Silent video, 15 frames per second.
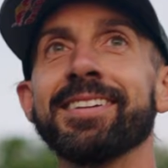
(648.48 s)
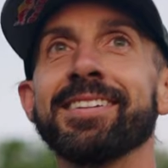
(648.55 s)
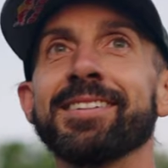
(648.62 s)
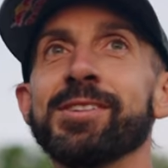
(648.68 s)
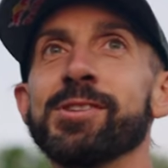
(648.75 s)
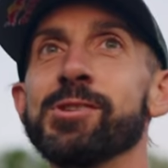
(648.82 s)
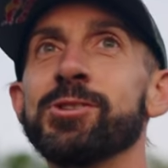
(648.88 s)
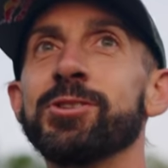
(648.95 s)

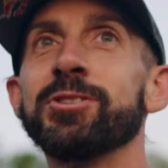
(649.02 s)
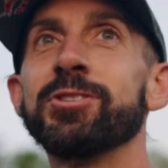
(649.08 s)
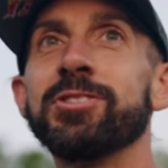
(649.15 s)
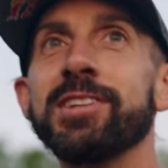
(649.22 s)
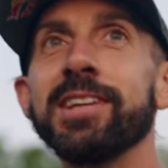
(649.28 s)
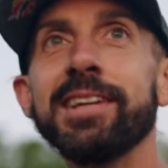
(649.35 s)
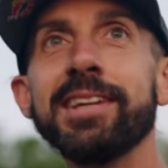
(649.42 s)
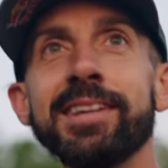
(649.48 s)
it's almost
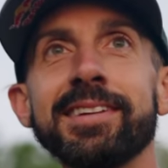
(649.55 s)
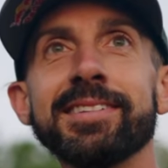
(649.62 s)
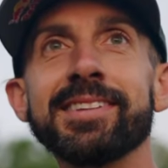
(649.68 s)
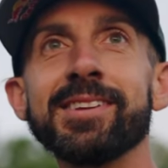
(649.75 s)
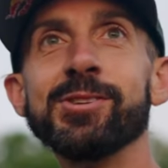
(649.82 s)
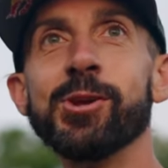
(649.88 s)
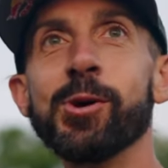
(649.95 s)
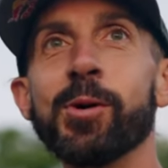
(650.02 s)
like a
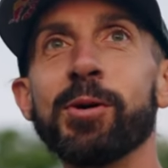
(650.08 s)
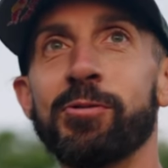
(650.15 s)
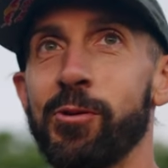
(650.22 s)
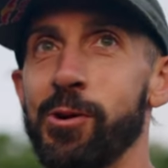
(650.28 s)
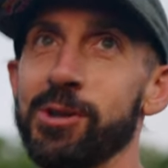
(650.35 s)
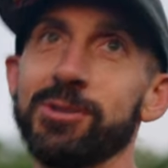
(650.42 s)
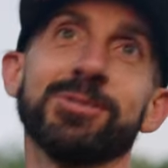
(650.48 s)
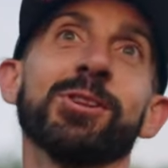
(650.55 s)
blueprint
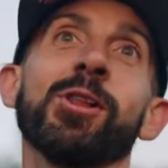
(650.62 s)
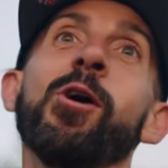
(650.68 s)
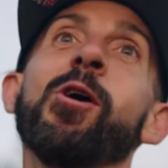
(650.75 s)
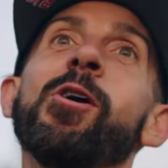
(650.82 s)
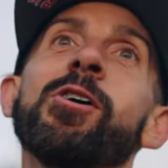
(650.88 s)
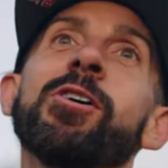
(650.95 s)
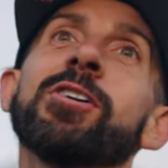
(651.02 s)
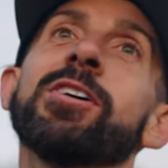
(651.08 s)

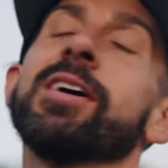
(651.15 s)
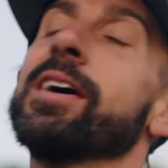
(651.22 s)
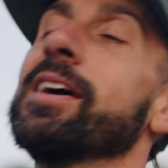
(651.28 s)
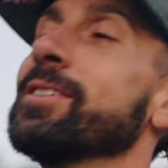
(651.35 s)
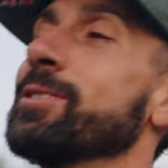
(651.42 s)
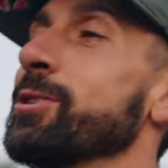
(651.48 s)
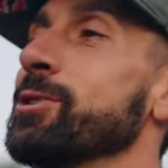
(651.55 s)
to life.